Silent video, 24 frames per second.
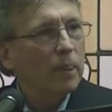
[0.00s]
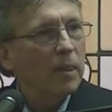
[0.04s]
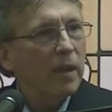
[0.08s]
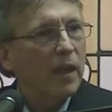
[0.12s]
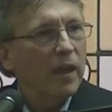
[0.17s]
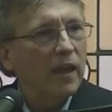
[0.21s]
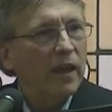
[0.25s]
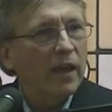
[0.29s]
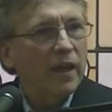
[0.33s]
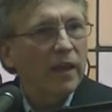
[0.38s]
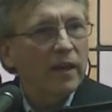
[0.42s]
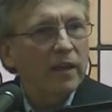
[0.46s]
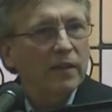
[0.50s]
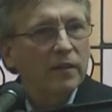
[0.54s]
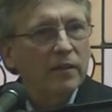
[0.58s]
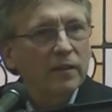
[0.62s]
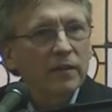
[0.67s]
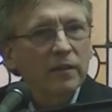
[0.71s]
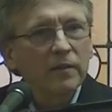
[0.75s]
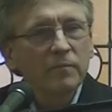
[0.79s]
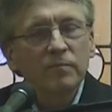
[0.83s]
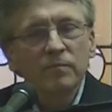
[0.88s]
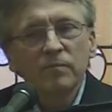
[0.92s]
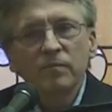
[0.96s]
And
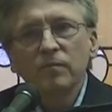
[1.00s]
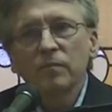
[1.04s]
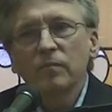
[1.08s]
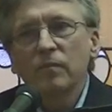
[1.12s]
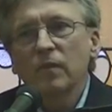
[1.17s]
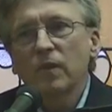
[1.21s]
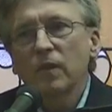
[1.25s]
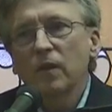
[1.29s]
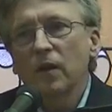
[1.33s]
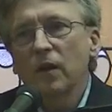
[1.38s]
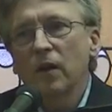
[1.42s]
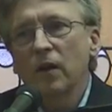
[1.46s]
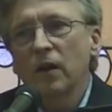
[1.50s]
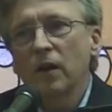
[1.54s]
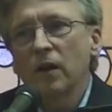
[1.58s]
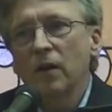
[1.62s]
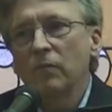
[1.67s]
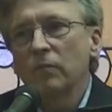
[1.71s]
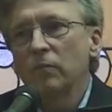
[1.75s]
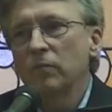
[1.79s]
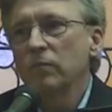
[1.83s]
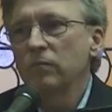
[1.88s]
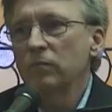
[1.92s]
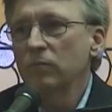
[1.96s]

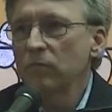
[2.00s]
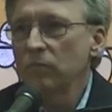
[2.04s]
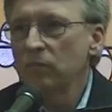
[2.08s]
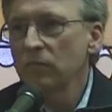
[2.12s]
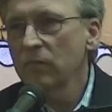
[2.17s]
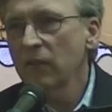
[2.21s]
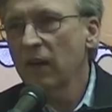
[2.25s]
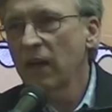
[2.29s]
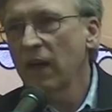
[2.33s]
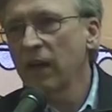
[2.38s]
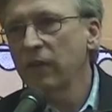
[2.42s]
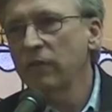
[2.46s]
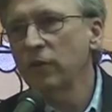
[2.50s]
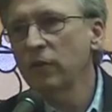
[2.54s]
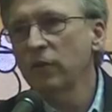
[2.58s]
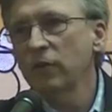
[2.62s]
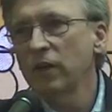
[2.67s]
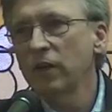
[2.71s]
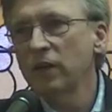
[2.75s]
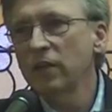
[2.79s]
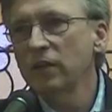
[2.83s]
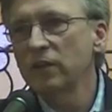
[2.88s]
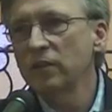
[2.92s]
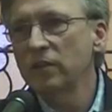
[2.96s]
have your
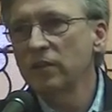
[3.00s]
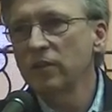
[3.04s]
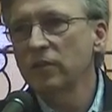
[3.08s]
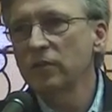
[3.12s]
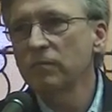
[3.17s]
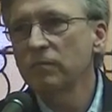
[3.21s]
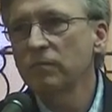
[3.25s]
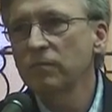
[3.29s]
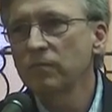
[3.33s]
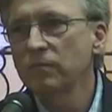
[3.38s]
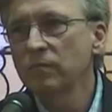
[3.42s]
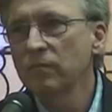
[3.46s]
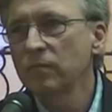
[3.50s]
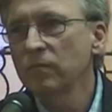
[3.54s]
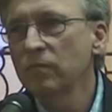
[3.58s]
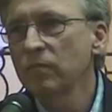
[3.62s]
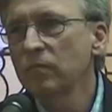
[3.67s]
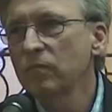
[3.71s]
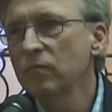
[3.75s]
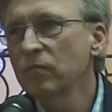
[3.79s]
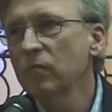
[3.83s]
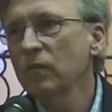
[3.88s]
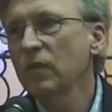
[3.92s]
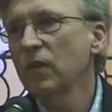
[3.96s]
kids
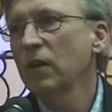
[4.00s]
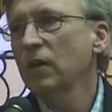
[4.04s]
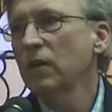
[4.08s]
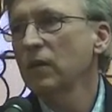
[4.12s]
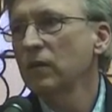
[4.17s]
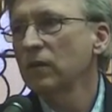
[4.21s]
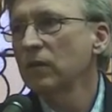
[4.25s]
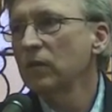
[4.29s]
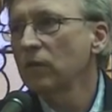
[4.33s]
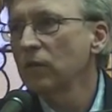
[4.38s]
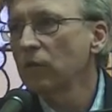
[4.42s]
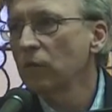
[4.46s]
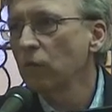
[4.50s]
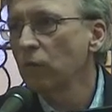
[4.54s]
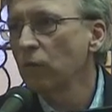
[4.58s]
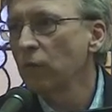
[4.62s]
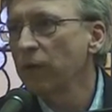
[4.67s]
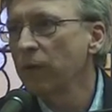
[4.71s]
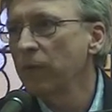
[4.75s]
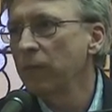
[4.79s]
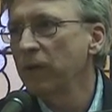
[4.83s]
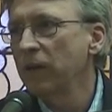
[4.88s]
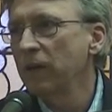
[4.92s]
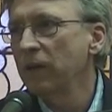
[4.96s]

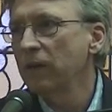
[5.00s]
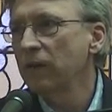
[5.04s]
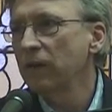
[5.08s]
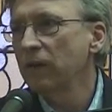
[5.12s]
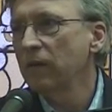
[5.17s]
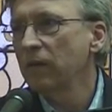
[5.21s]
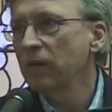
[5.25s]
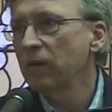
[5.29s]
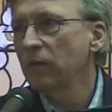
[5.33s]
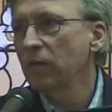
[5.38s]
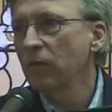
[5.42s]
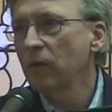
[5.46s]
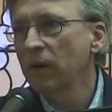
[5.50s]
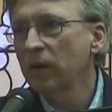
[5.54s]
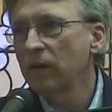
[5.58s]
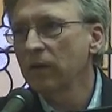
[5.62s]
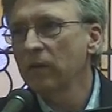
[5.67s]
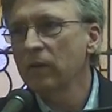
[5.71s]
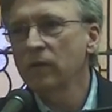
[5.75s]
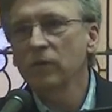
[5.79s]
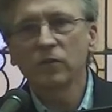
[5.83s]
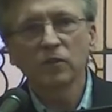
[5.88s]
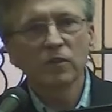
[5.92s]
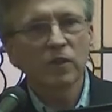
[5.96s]
repeat, right? And
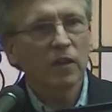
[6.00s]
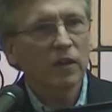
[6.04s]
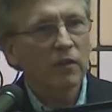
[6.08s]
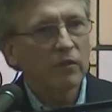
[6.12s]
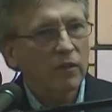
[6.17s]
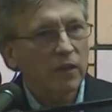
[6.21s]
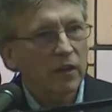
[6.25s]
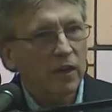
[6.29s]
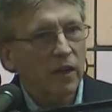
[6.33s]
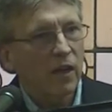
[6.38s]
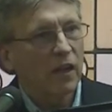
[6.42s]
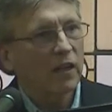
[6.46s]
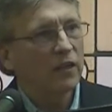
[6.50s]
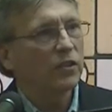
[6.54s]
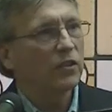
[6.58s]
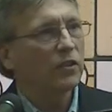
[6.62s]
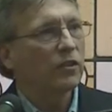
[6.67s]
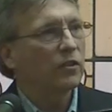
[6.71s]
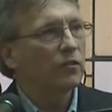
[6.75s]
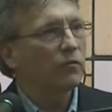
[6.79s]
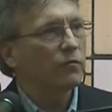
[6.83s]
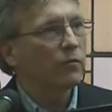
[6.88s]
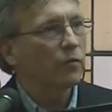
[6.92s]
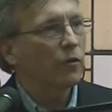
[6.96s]
there's kind of a
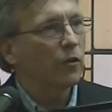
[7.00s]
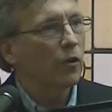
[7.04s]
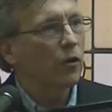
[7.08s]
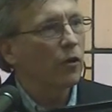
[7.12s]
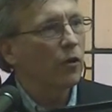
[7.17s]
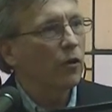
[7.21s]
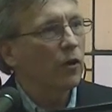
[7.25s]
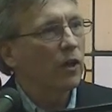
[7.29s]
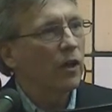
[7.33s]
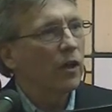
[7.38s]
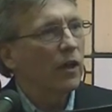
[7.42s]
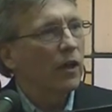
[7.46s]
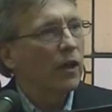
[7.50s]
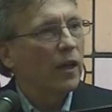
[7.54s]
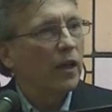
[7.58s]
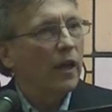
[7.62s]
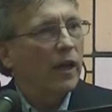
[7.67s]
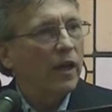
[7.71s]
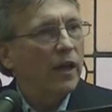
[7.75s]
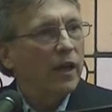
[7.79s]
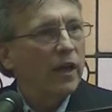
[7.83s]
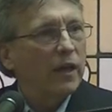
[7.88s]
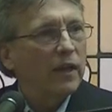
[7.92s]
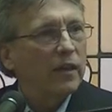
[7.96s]
constant flow.
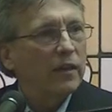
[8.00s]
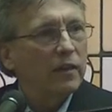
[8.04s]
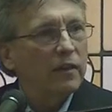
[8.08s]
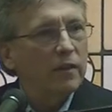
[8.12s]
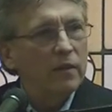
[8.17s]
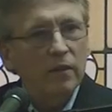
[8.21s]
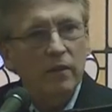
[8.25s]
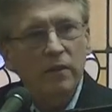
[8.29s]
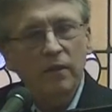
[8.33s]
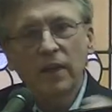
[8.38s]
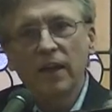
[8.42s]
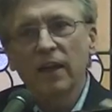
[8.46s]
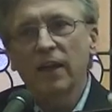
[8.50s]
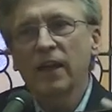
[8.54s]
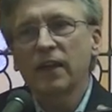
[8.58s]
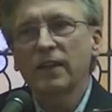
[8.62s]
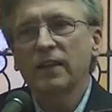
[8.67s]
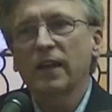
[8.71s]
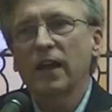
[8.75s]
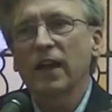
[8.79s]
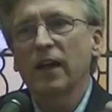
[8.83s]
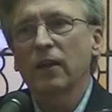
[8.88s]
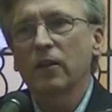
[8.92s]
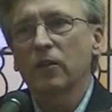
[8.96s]
And they got
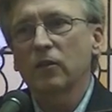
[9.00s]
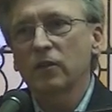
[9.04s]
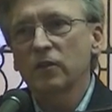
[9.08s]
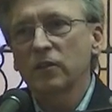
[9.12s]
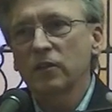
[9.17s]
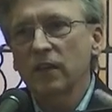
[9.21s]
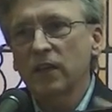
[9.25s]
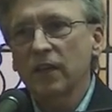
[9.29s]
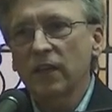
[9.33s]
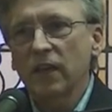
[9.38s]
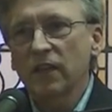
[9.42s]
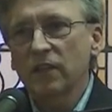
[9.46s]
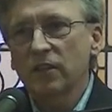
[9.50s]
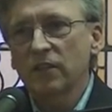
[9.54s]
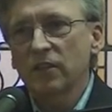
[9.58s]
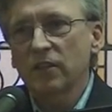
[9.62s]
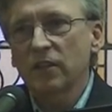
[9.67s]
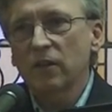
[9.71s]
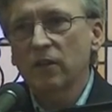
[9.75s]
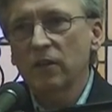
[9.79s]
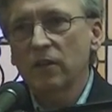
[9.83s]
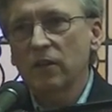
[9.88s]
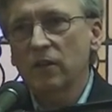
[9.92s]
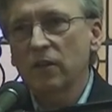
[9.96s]
dollars, they got
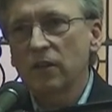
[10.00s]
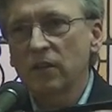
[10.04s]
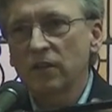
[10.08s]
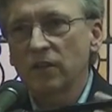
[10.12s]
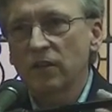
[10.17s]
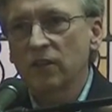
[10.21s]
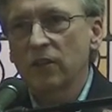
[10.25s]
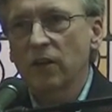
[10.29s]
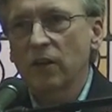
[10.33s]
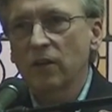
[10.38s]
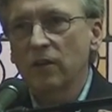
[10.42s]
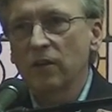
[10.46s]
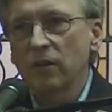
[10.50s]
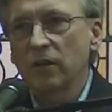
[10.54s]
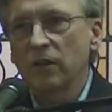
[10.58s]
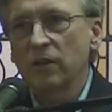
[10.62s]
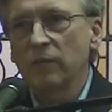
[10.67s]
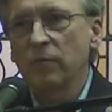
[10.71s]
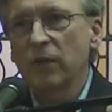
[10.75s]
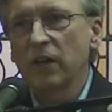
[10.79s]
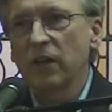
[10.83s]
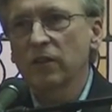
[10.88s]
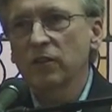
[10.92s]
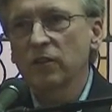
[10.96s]
a start
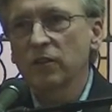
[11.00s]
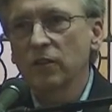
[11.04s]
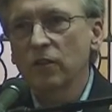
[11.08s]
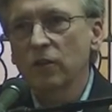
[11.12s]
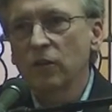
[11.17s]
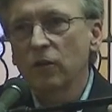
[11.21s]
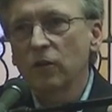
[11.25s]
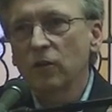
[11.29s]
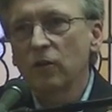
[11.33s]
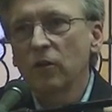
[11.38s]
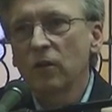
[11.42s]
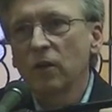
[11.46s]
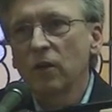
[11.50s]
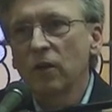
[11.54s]
in Mexico.